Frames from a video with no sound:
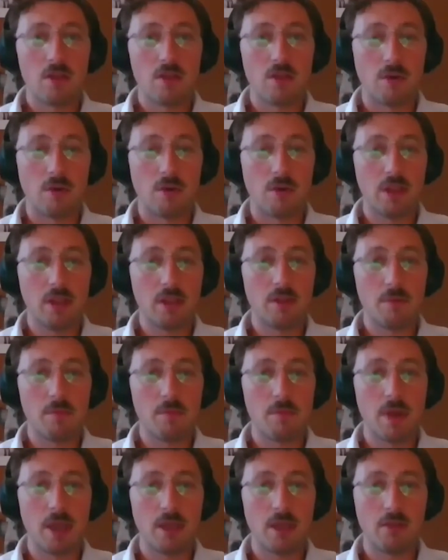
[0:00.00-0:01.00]
So I think the
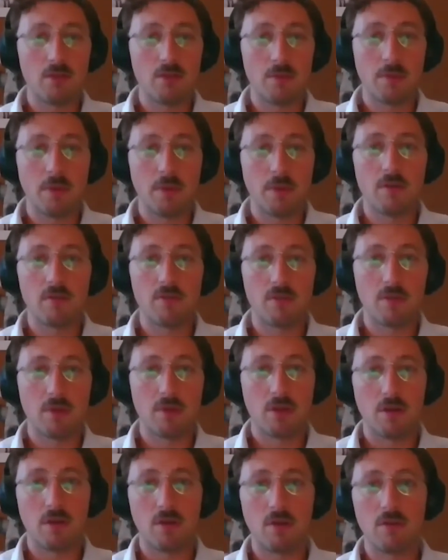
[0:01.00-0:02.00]
main topic
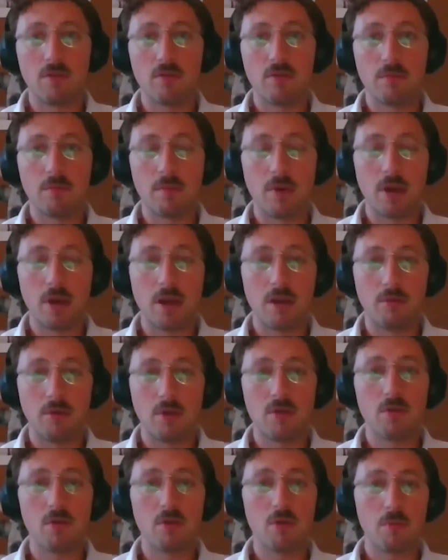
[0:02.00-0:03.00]
of my
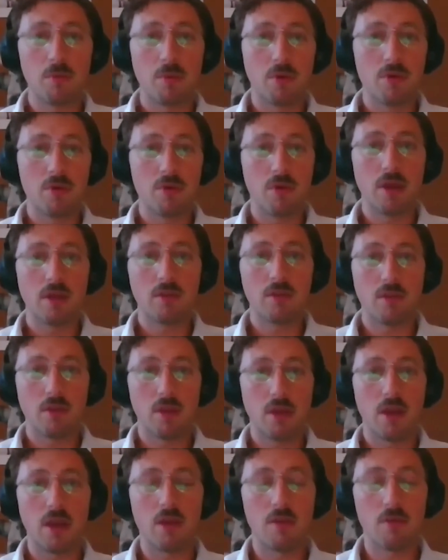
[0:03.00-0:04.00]
research project
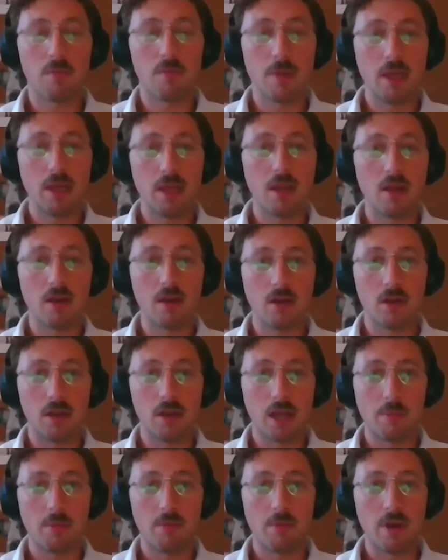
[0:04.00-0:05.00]
has been a
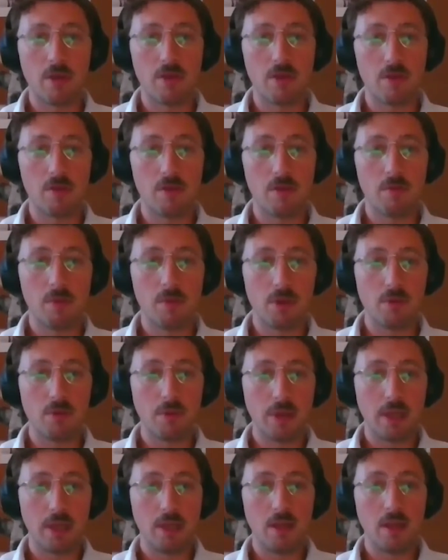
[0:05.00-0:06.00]
collaboration
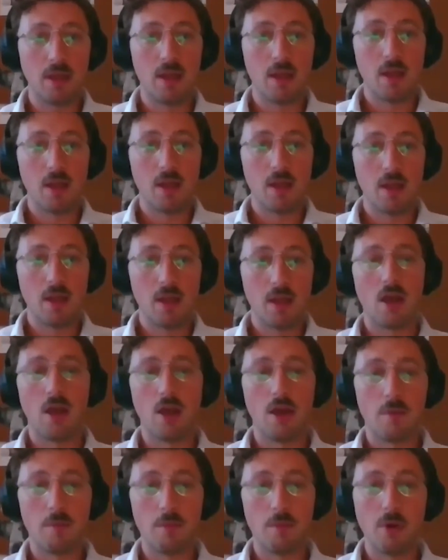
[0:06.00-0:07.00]
between
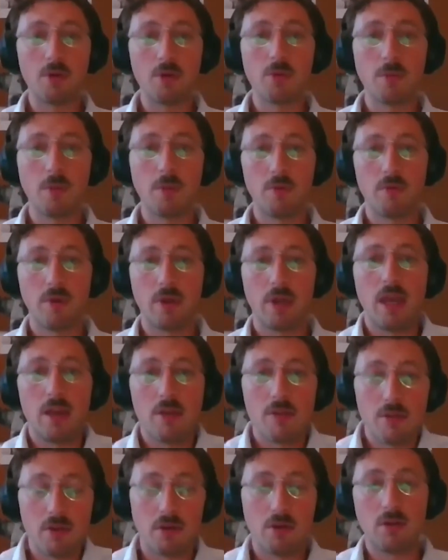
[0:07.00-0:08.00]
multiple
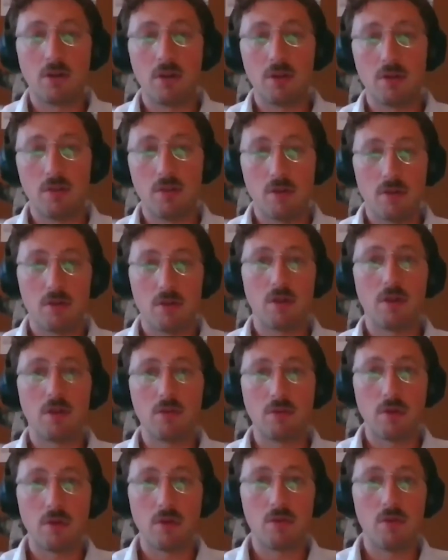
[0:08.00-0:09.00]
radiation oncologists
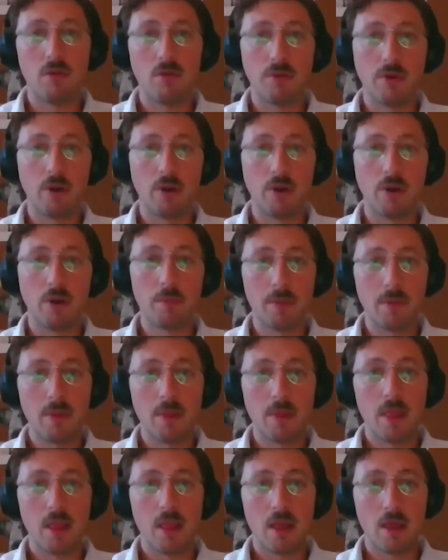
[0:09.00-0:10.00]
across Europe
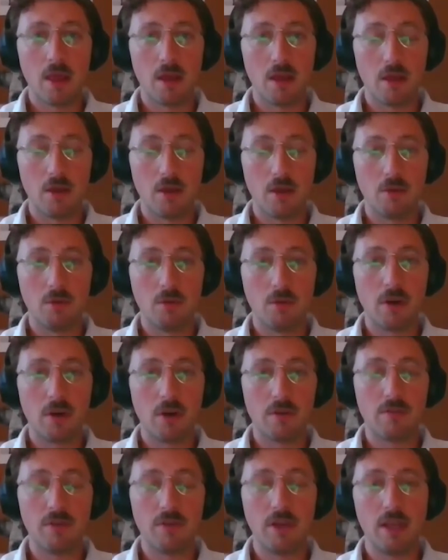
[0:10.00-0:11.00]
who
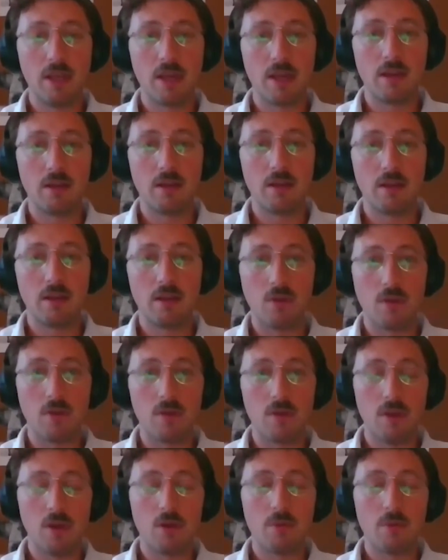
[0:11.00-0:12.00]
are affiliated to the
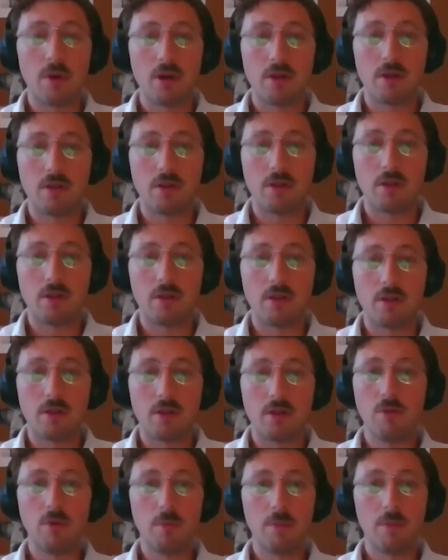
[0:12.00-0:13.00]
SciUp
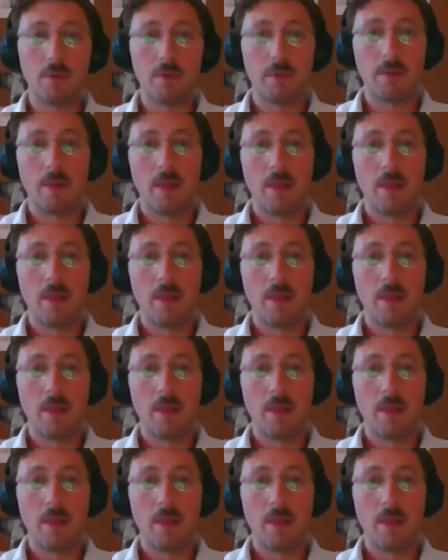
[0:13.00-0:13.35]
RTSG group.